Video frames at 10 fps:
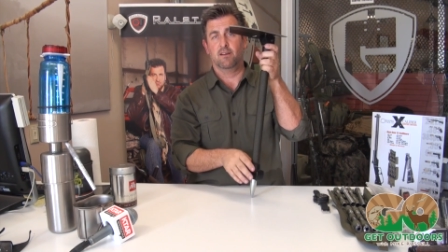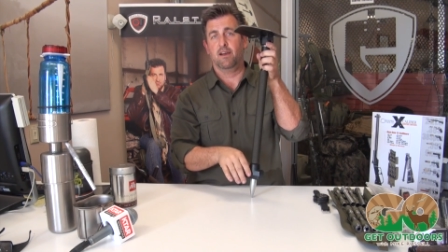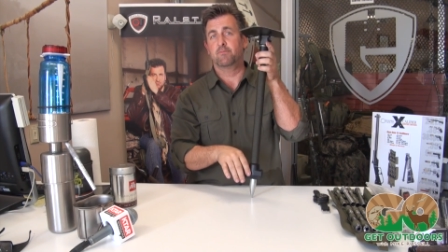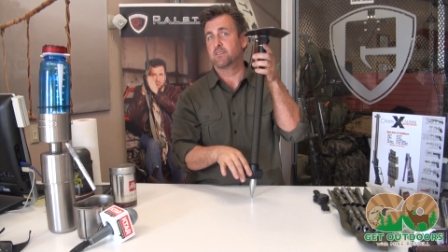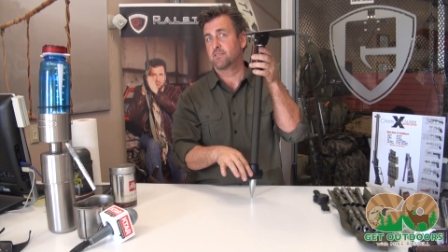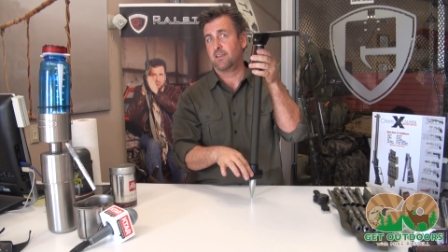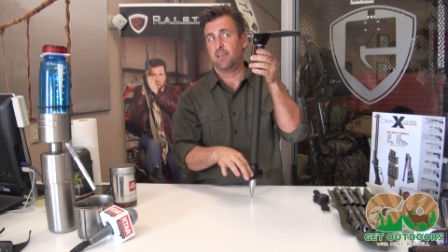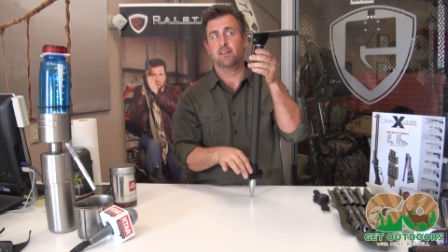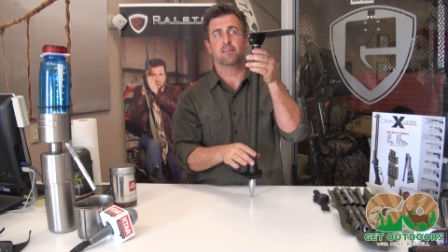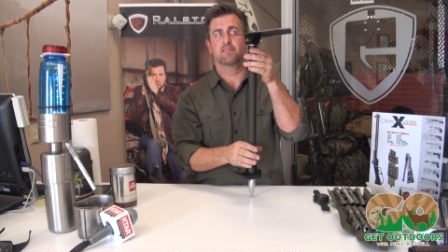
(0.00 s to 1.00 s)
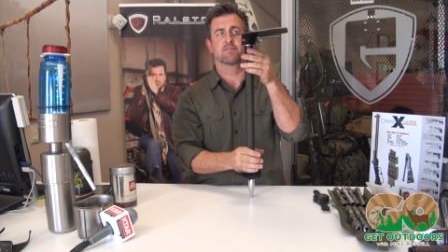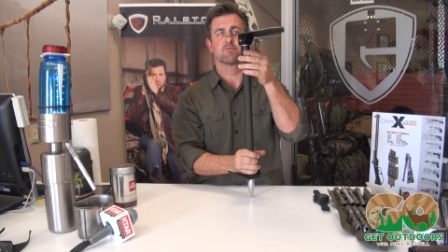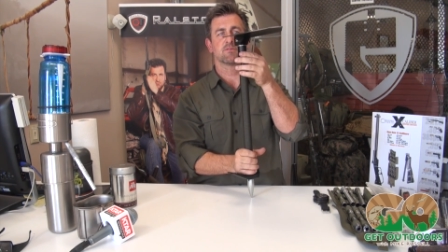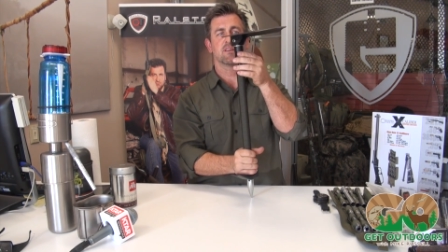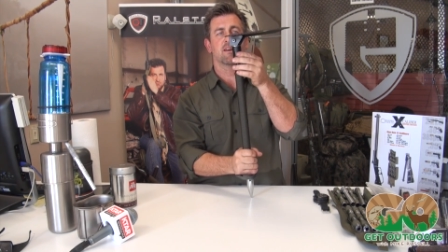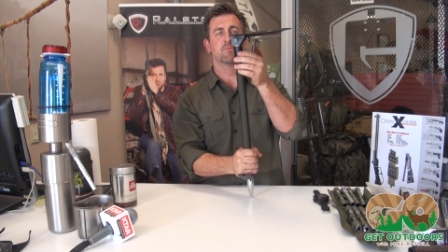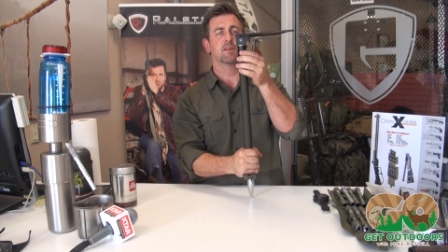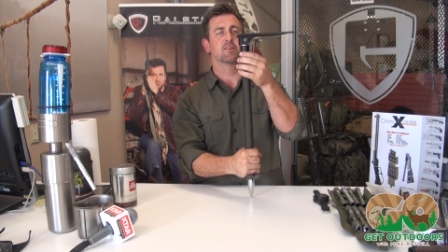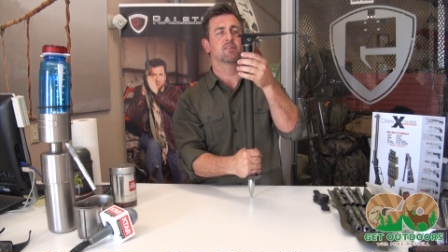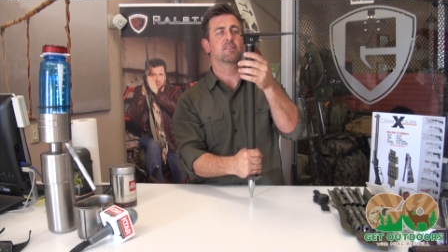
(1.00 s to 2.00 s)
I'm just saying this would not be
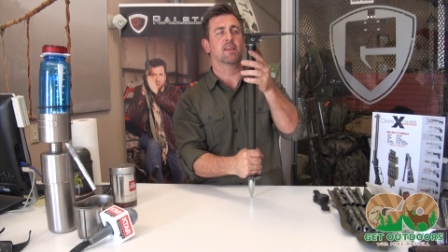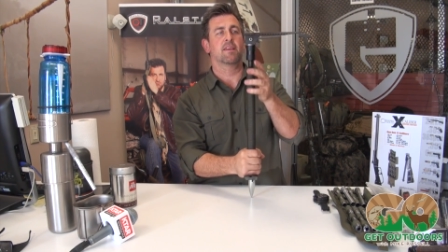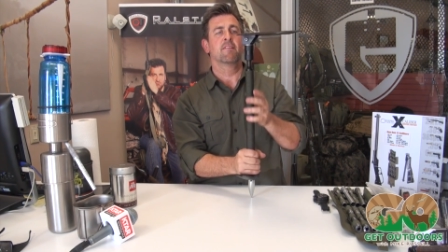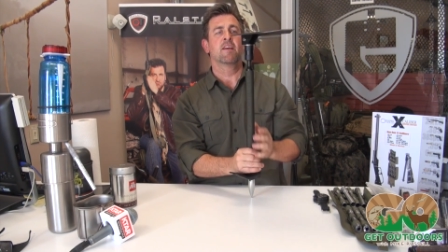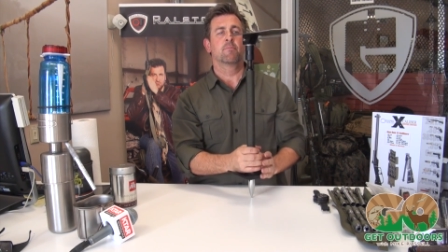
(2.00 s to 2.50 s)
a good thing.